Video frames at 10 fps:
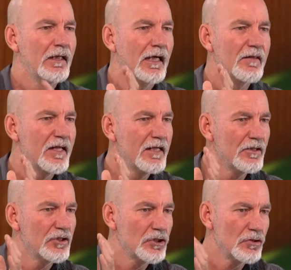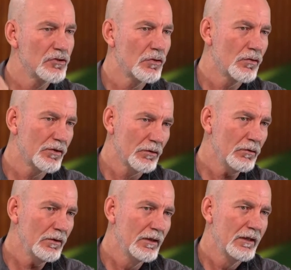And then in the
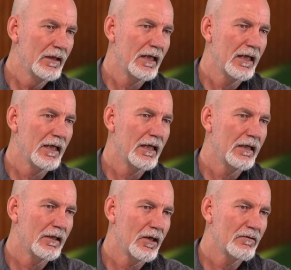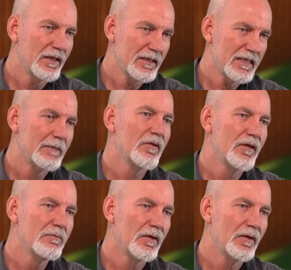tutorial, I run some of them,